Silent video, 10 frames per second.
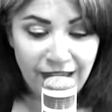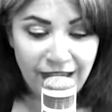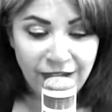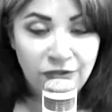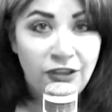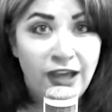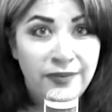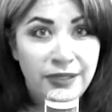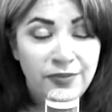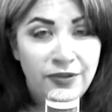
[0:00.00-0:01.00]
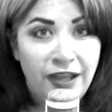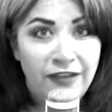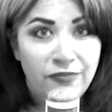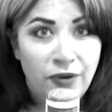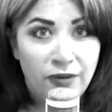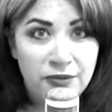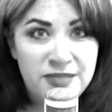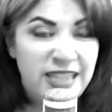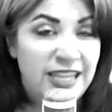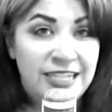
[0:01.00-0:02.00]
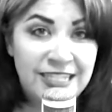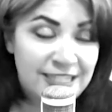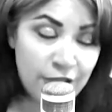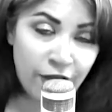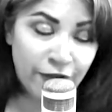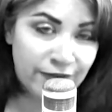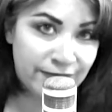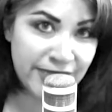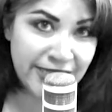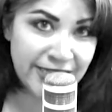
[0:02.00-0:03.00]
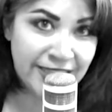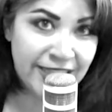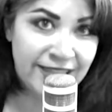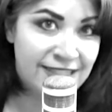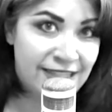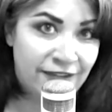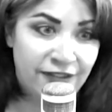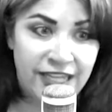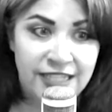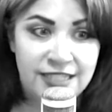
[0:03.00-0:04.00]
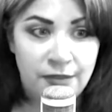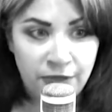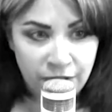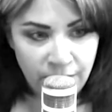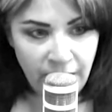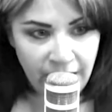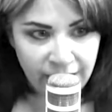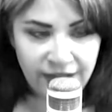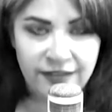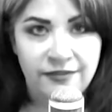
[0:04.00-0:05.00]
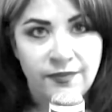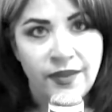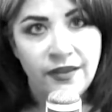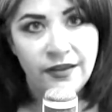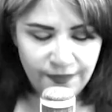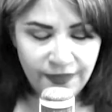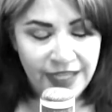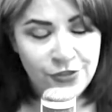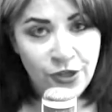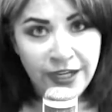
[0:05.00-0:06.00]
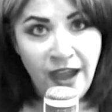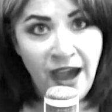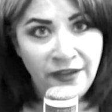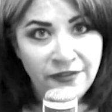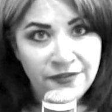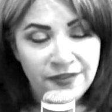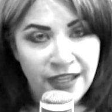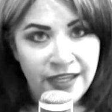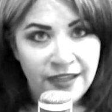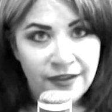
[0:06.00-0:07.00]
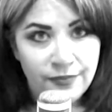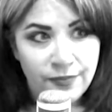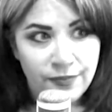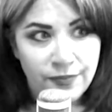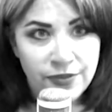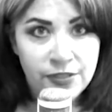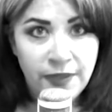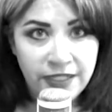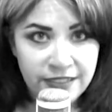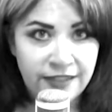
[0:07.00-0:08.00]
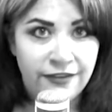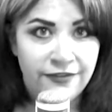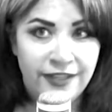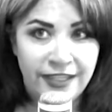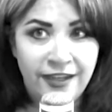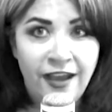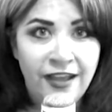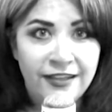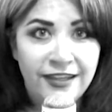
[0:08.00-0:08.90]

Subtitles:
I know a lot of people have problems and they need to solve them immediately instead of like stepping back and trying to have like perspective and not